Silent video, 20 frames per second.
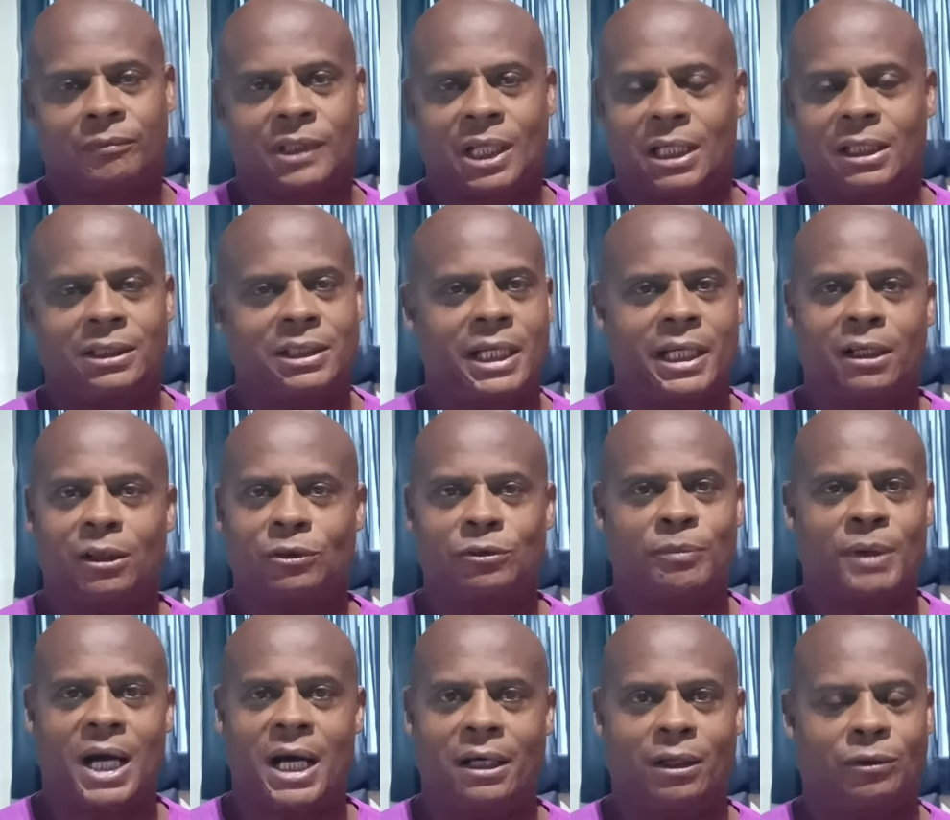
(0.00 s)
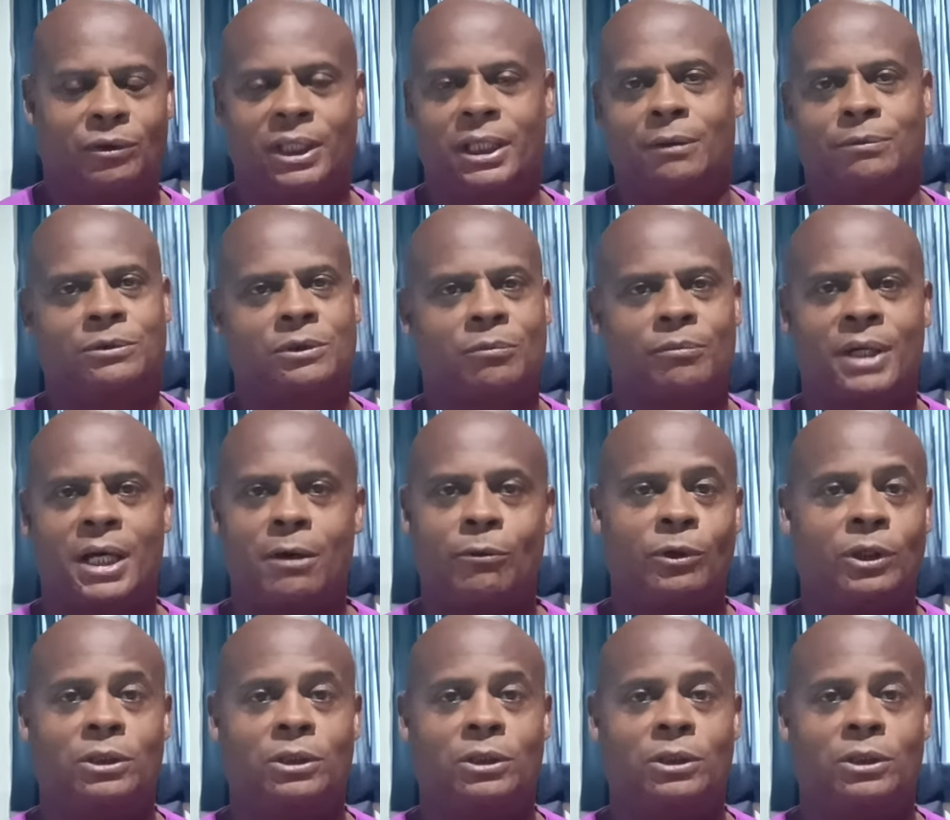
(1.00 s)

Now the day goes by, I don't help somebody.